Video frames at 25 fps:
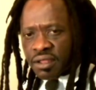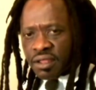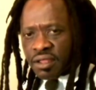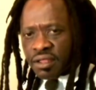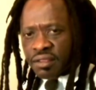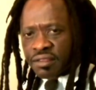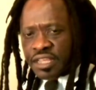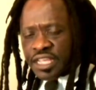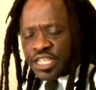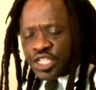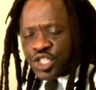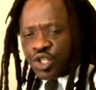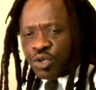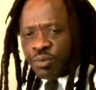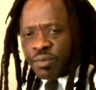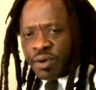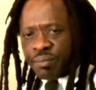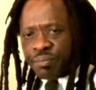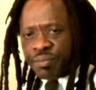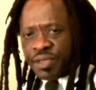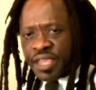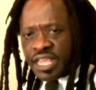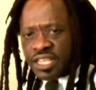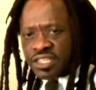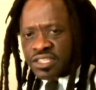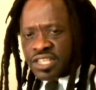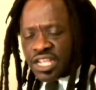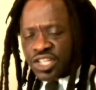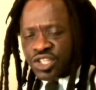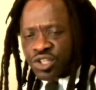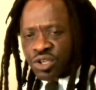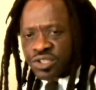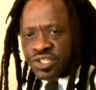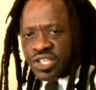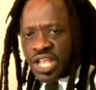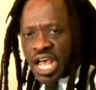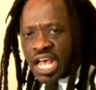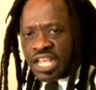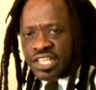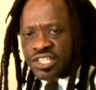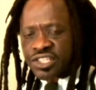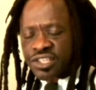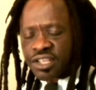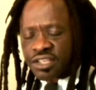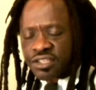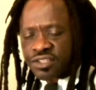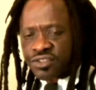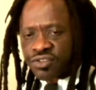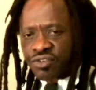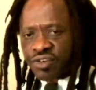These human beings are just
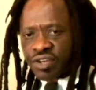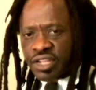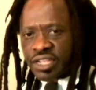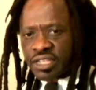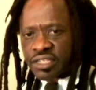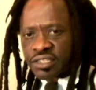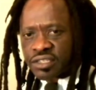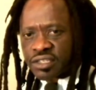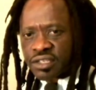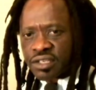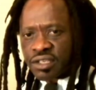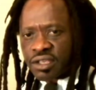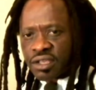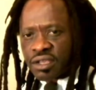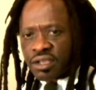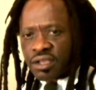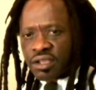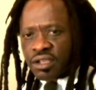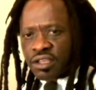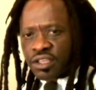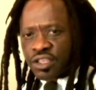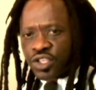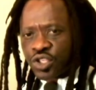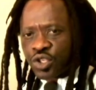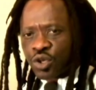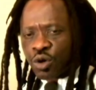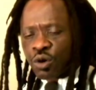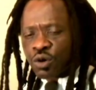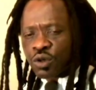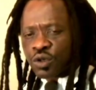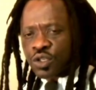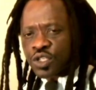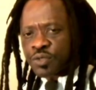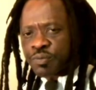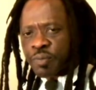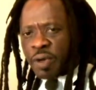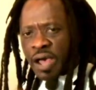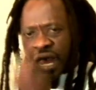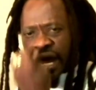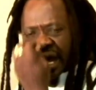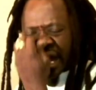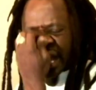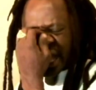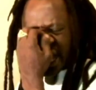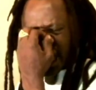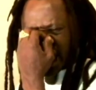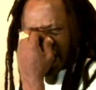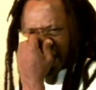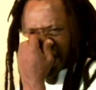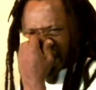accessories used by
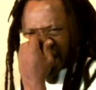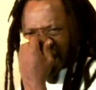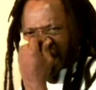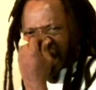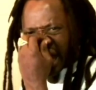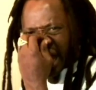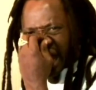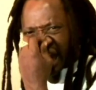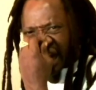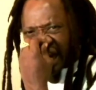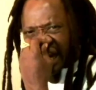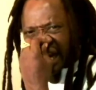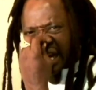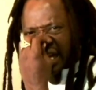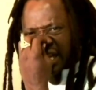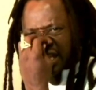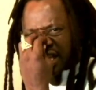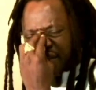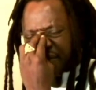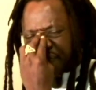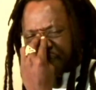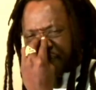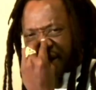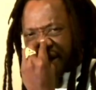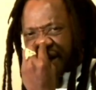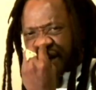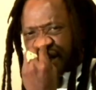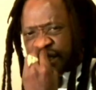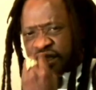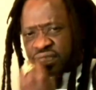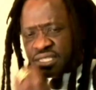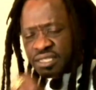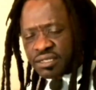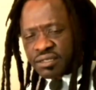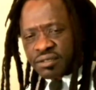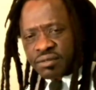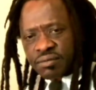alien spirits,